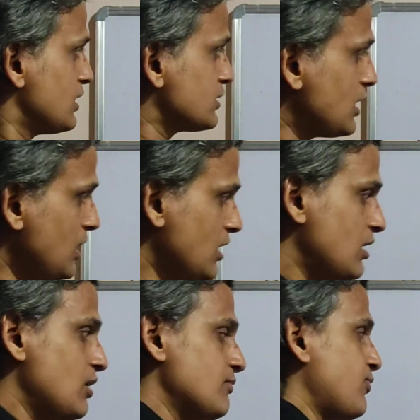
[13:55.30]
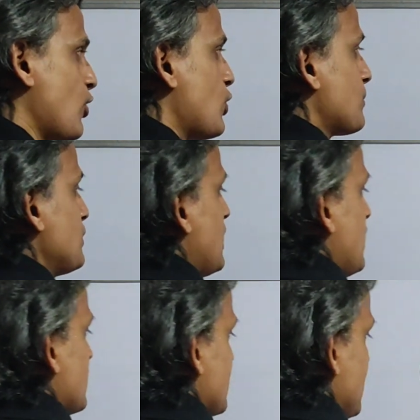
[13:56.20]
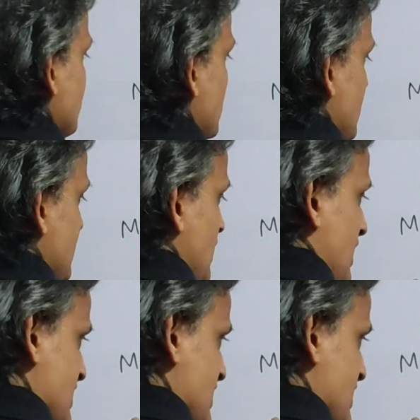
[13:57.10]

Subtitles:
The formula given in